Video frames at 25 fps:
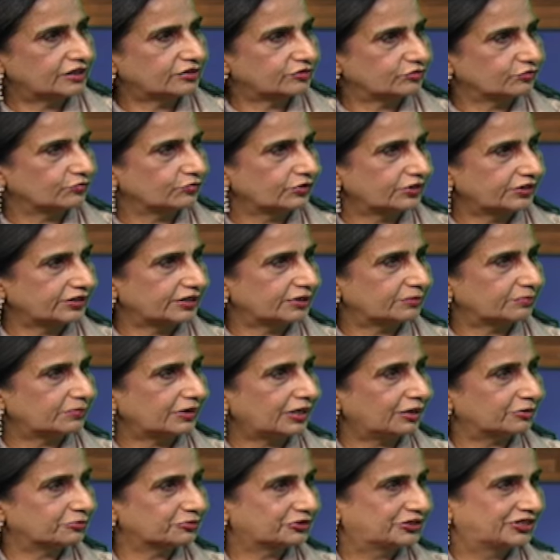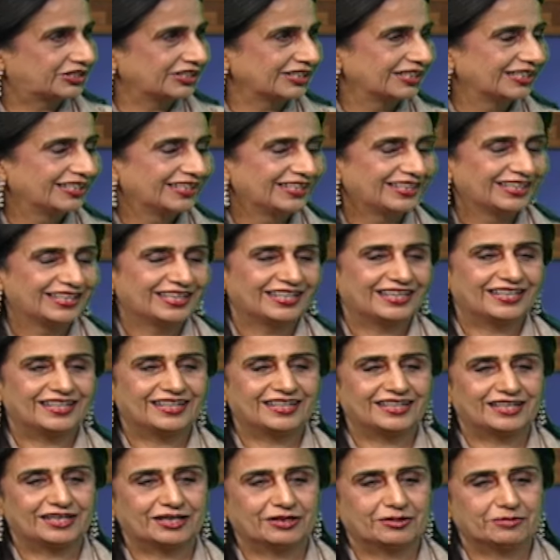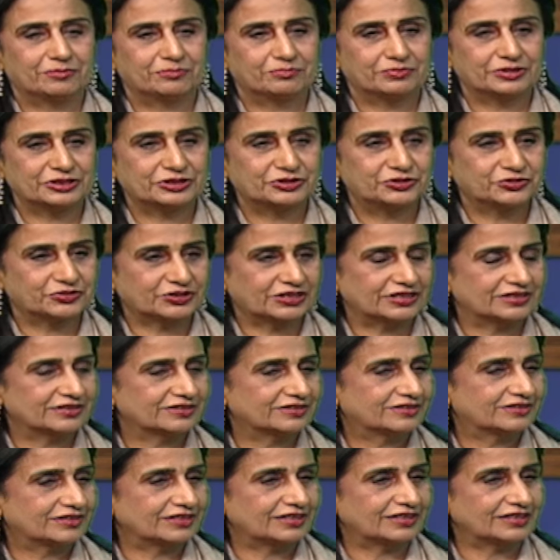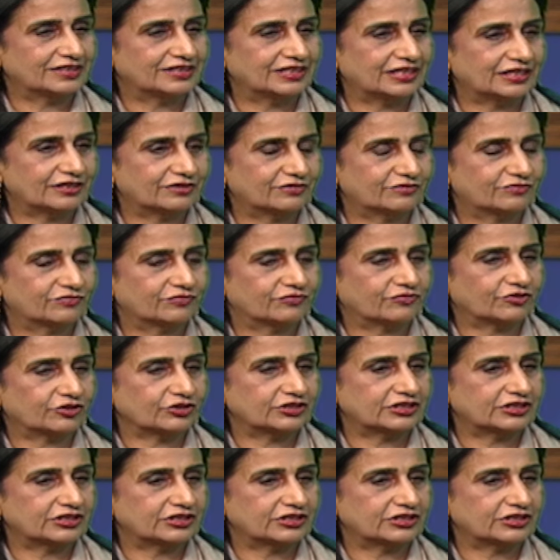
India to worry about. But you can see that